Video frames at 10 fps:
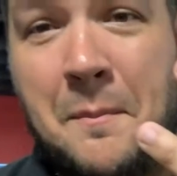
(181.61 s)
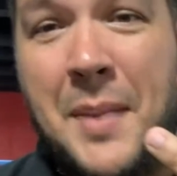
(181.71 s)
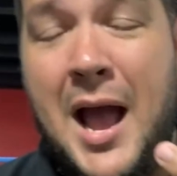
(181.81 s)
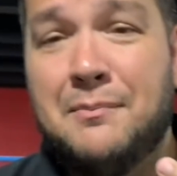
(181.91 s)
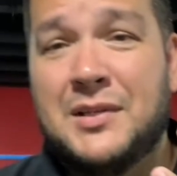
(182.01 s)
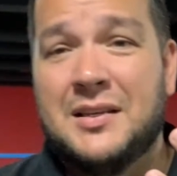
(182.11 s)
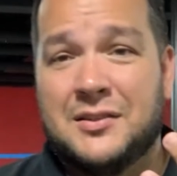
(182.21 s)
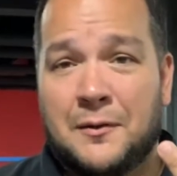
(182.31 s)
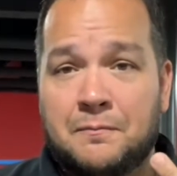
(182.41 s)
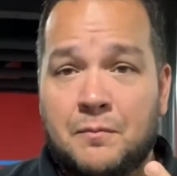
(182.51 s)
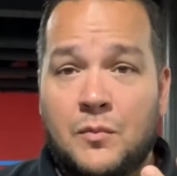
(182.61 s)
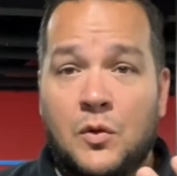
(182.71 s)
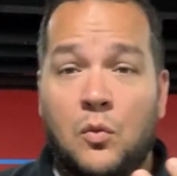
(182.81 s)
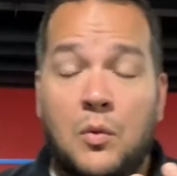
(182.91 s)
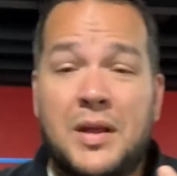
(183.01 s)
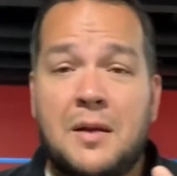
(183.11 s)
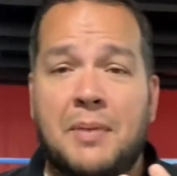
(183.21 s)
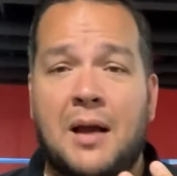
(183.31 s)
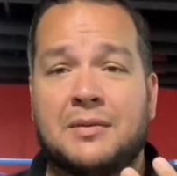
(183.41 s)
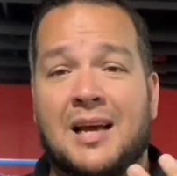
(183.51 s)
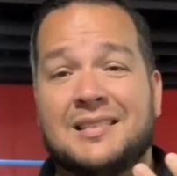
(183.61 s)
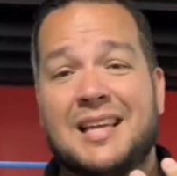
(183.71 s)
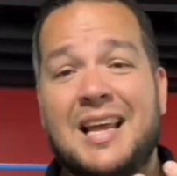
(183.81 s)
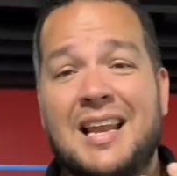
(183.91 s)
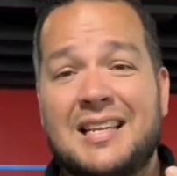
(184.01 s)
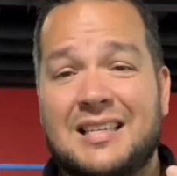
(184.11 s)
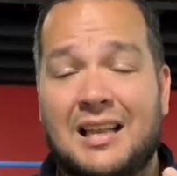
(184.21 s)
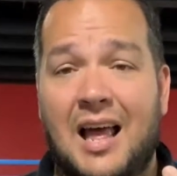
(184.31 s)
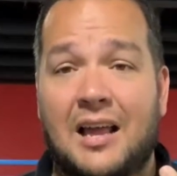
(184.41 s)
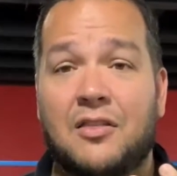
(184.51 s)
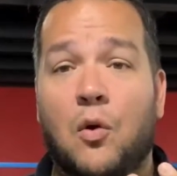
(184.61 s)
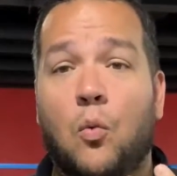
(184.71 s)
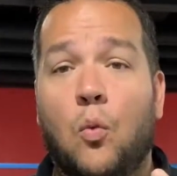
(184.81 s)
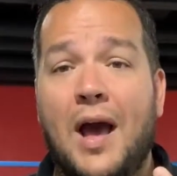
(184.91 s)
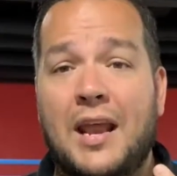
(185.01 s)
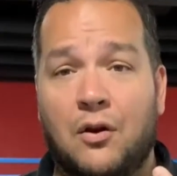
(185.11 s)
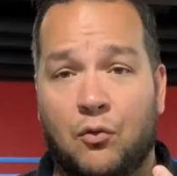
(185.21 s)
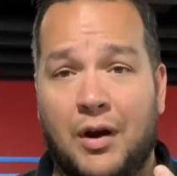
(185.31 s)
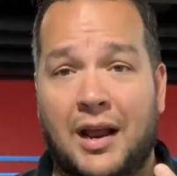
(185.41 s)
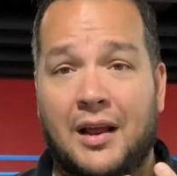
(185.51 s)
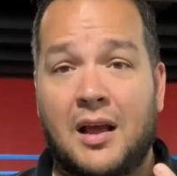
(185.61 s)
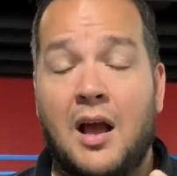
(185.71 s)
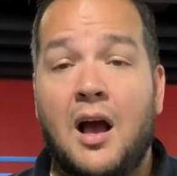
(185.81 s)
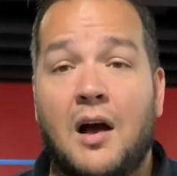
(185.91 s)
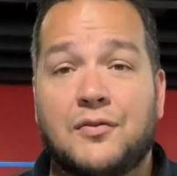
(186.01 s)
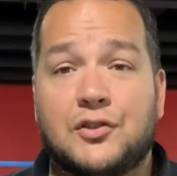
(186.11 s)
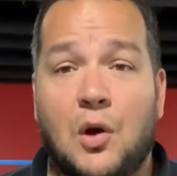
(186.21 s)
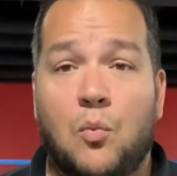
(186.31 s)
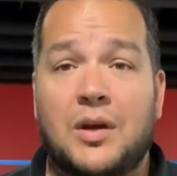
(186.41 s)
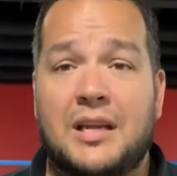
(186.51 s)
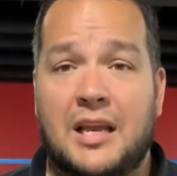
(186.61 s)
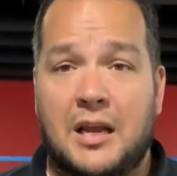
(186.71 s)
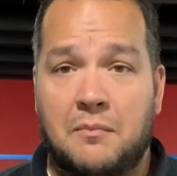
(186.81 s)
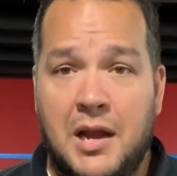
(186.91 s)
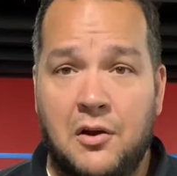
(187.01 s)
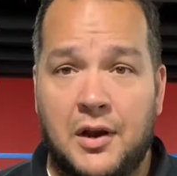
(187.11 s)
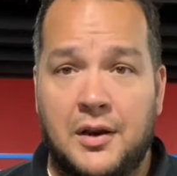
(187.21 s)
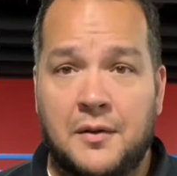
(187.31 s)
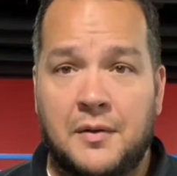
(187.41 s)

the baptism, when we get baptized, it is like the wedding ring of someone getting married.